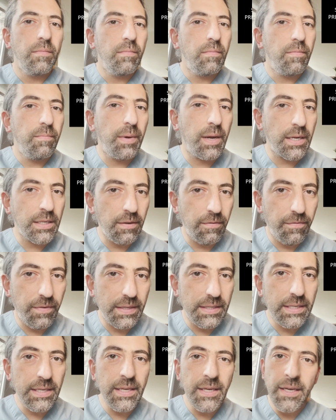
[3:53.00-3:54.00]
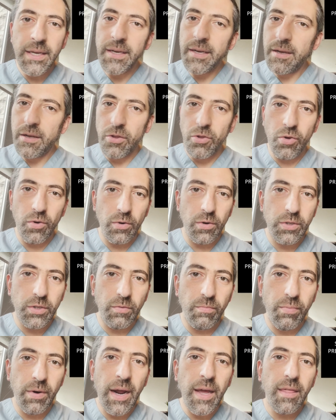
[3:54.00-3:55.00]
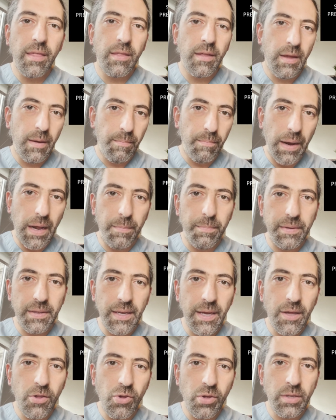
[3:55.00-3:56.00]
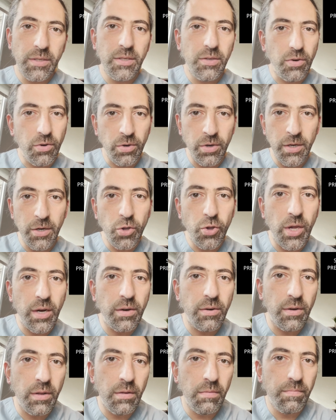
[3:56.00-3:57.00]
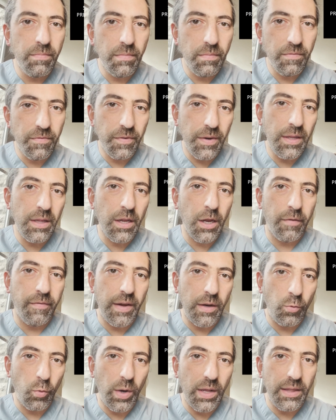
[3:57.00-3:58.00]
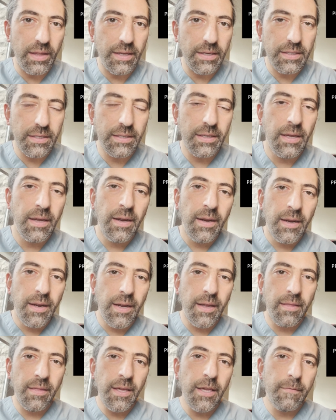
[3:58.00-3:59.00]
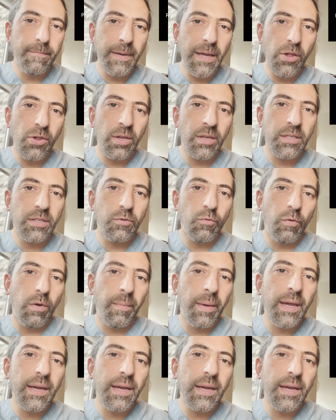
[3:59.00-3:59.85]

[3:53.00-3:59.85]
because of fatigue, shortness of breath, palpitations, or general feeling of unwellness. In these patients, we may